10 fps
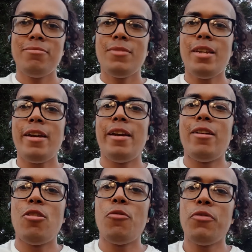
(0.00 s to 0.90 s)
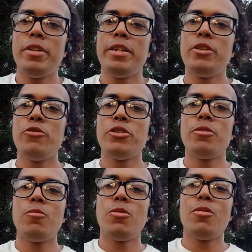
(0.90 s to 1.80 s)
And hopefully you two
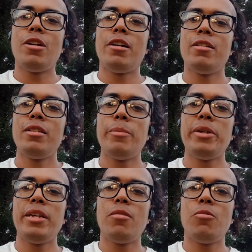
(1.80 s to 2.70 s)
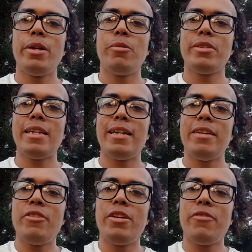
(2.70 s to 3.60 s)
will let me get away with that,
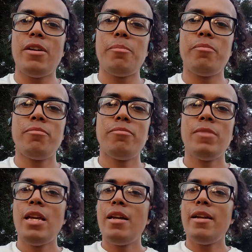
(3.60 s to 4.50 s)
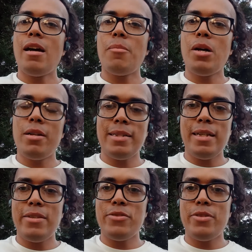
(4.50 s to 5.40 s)
even if I'm not
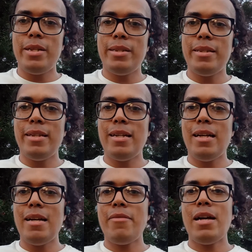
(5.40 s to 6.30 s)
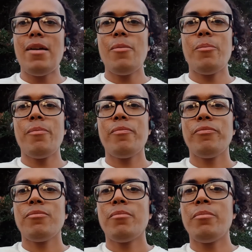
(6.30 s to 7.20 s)
monetized or anything.
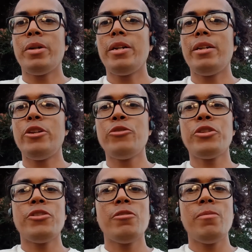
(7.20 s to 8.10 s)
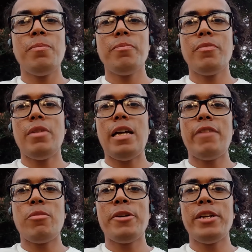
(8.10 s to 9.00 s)
But YouTube,
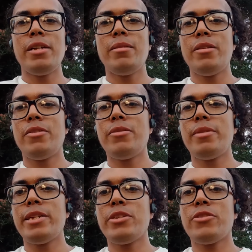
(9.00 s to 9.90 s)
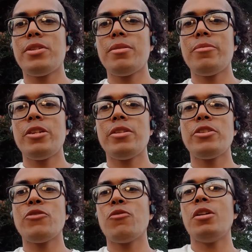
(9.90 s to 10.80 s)
everybody, this
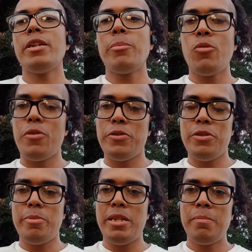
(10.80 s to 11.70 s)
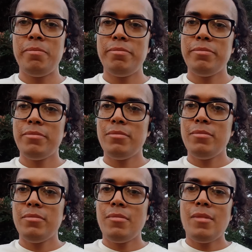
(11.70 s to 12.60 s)
is really important to me.
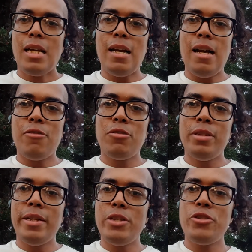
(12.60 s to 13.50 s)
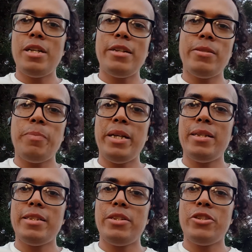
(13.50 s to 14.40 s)
I really need you guys to pay
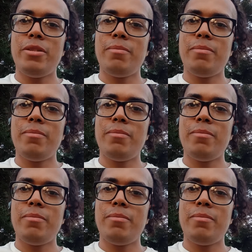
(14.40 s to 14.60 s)
attention.